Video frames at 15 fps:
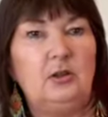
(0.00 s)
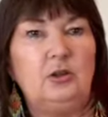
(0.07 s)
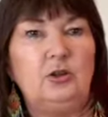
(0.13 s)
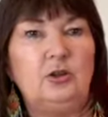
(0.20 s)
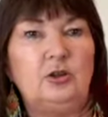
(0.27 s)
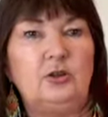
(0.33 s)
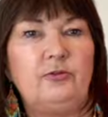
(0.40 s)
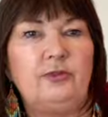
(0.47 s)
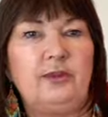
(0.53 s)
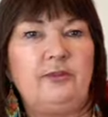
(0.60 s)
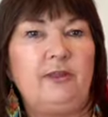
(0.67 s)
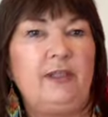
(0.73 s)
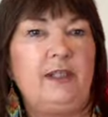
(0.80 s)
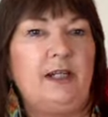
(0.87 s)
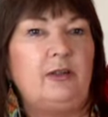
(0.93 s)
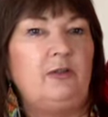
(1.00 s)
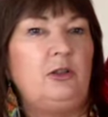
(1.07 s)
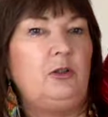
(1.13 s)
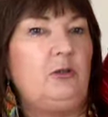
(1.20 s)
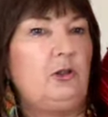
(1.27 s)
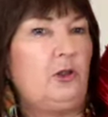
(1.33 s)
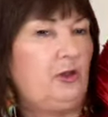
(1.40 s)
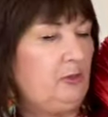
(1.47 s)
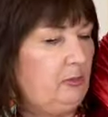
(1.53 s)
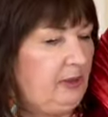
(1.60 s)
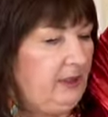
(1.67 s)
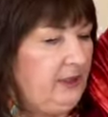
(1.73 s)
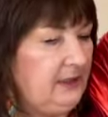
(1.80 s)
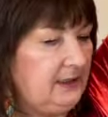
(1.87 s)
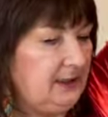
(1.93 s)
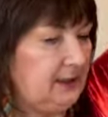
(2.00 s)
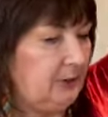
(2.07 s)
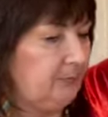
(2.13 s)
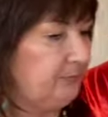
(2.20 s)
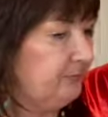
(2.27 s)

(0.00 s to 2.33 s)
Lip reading: just a very narrow long piece.